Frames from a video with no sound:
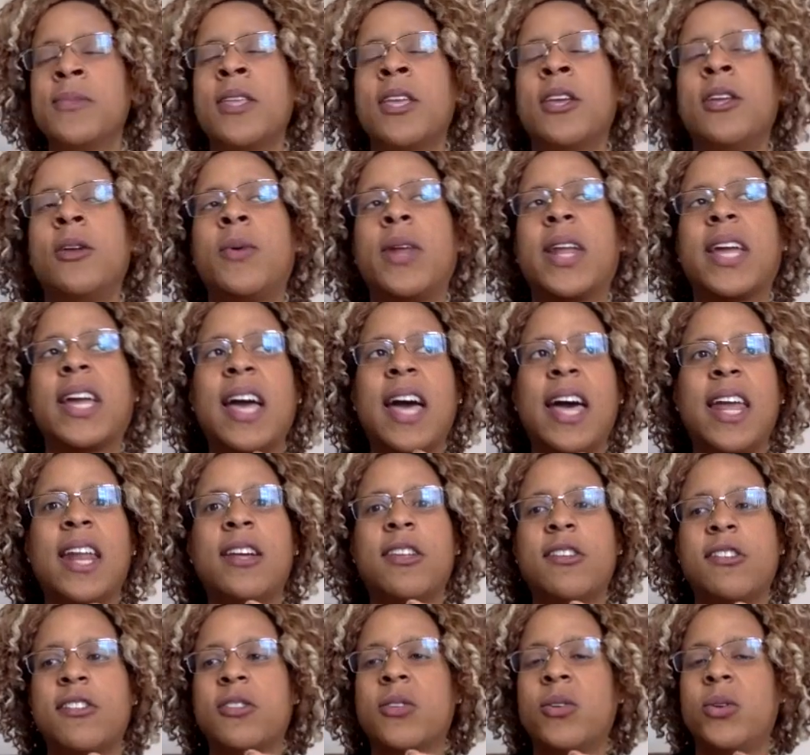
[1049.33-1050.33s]
you know, when I got out
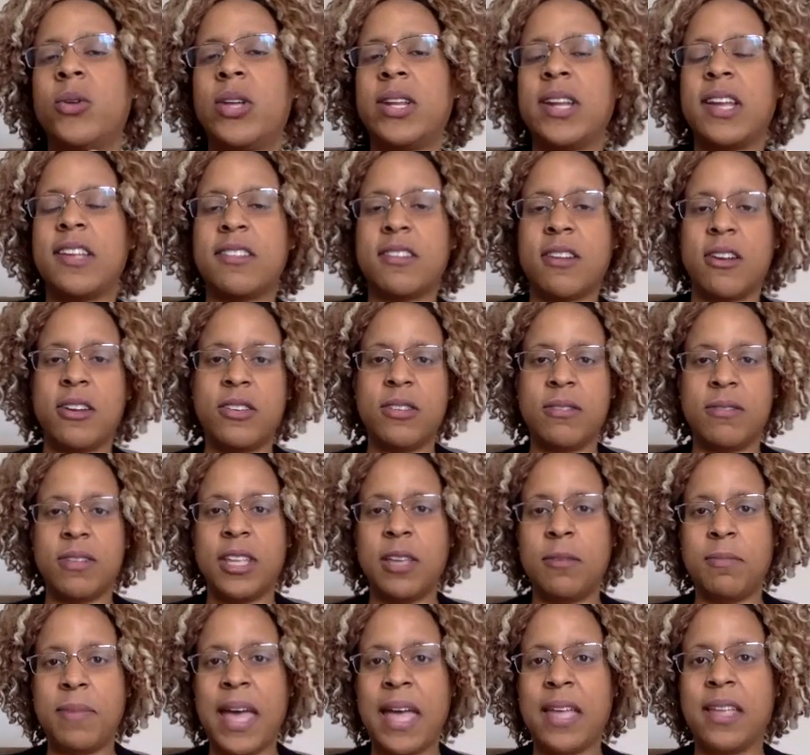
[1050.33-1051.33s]
of school and I started to
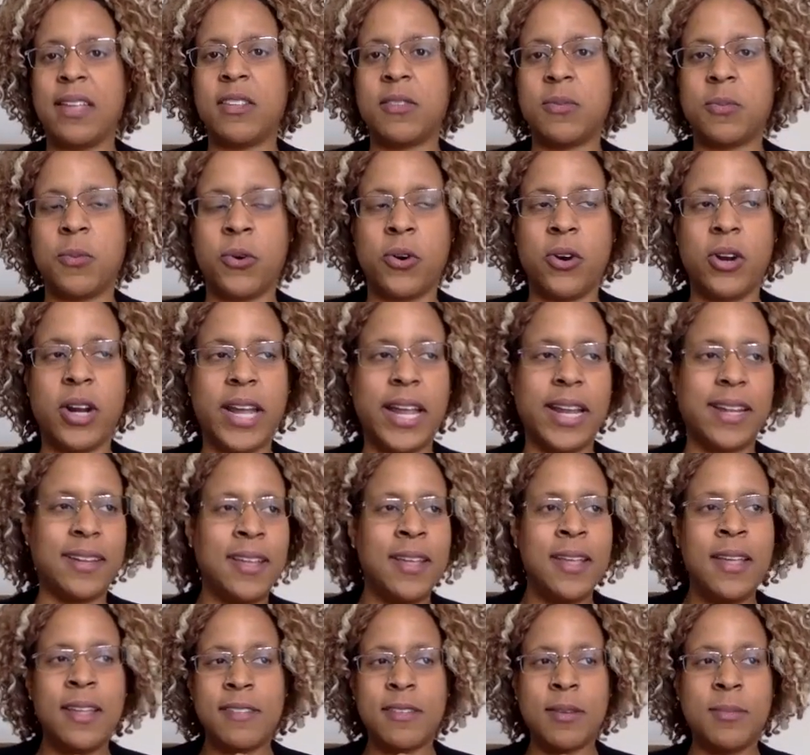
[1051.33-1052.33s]
really balance work, and
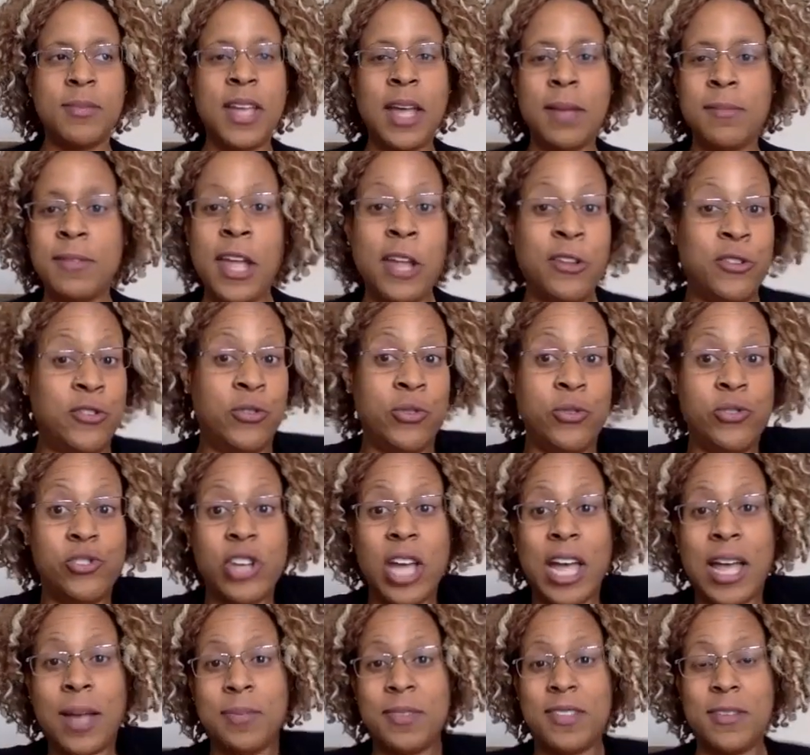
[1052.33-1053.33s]
sometimes had 2
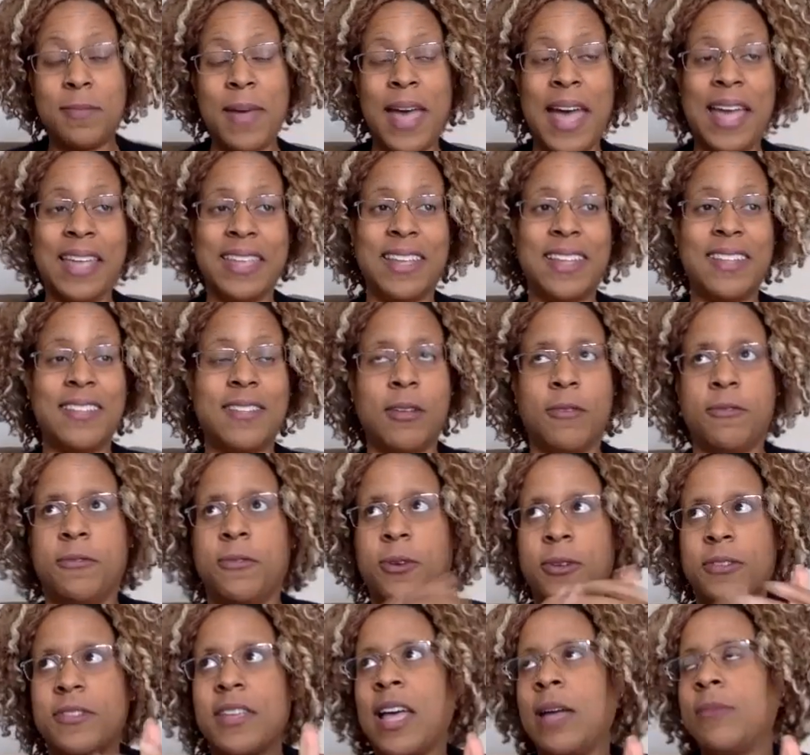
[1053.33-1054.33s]
jobs to balance, a
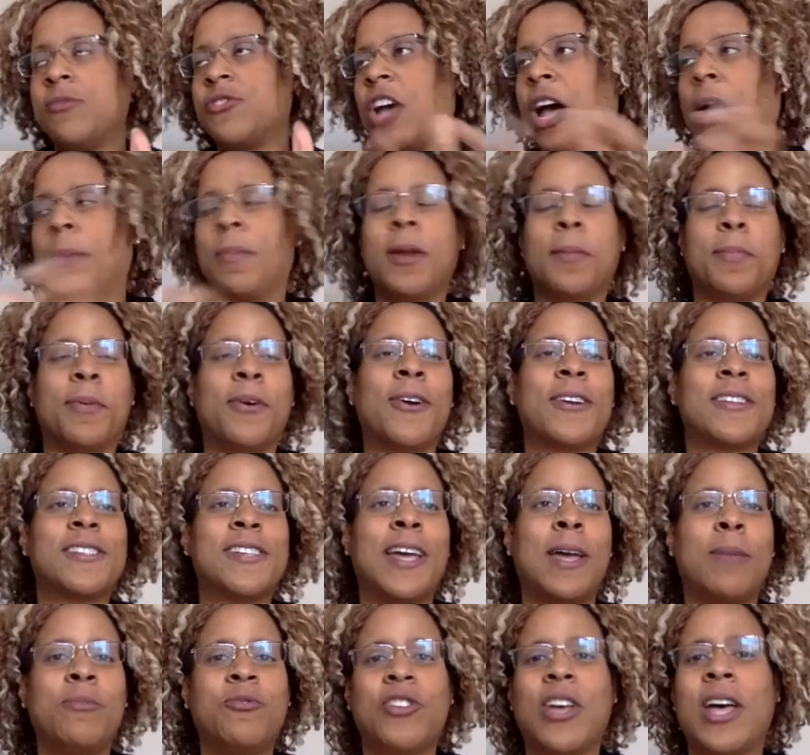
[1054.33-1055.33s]
full-time job and a
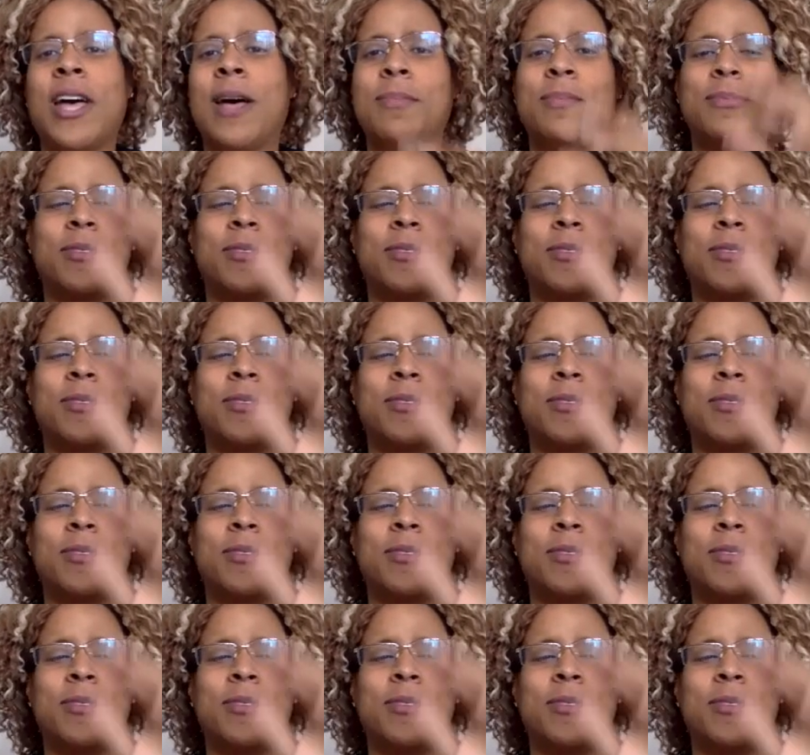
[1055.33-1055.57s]
part-time job,